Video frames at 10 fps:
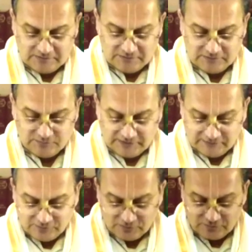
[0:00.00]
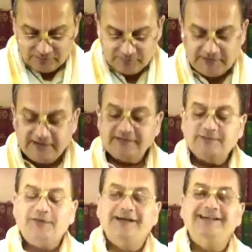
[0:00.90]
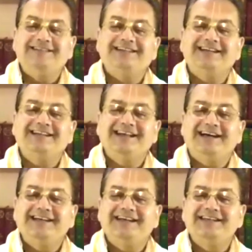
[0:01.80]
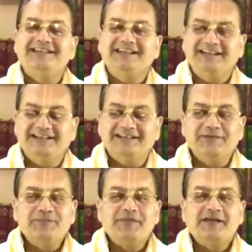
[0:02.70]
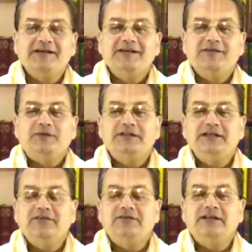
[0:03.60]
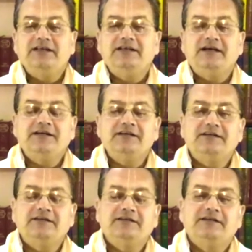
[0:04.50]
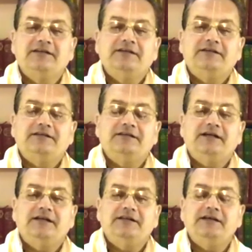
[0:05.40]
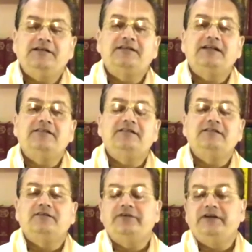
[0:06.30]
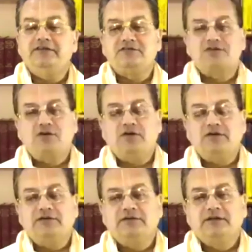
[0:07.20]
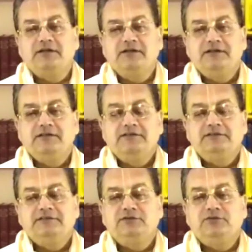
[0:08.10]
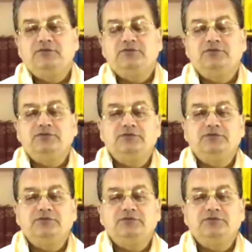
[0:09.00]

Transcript: So Ban Goswami Maharaj smiley said, "I can share, but they are very young and their senses are very strong. So